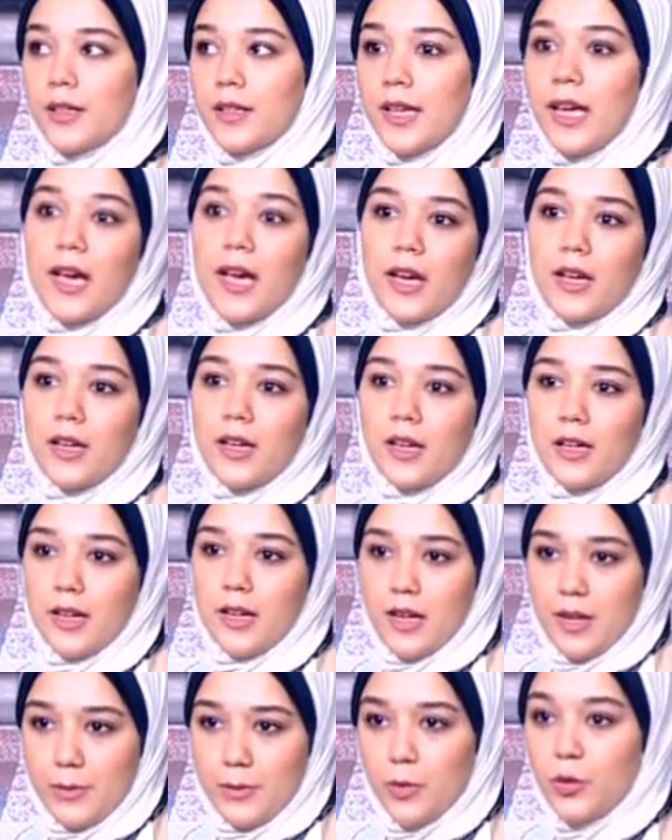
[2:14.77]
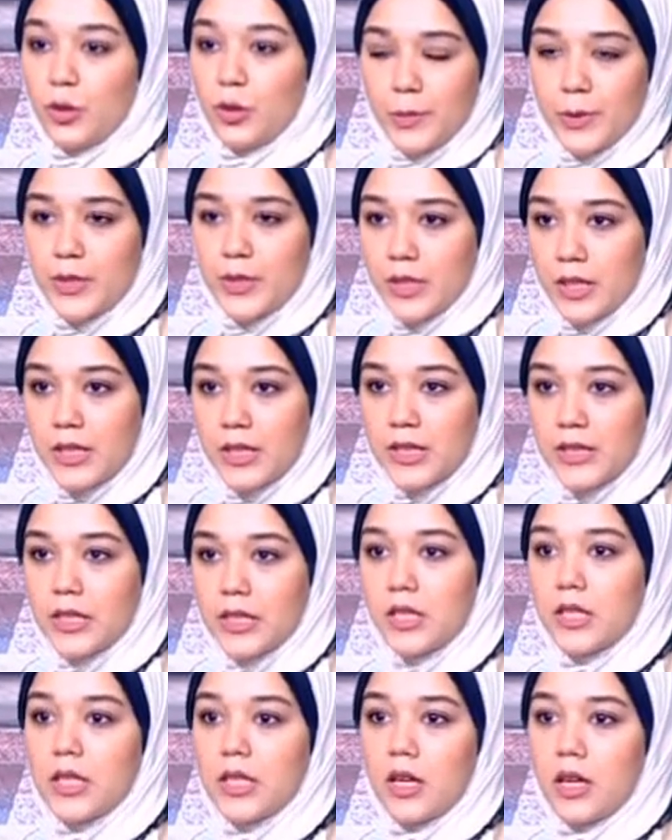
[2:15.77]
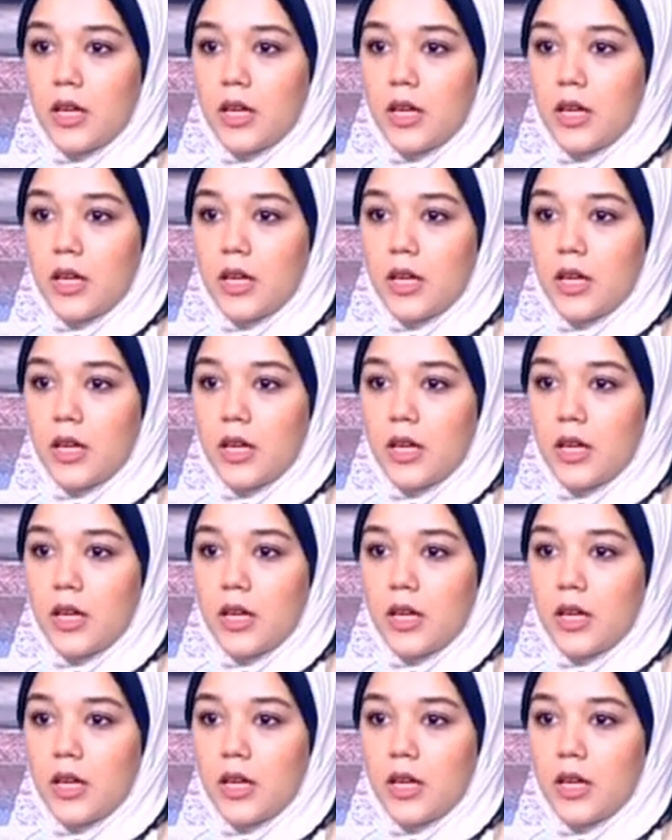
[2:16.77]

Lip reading: get a good opportunity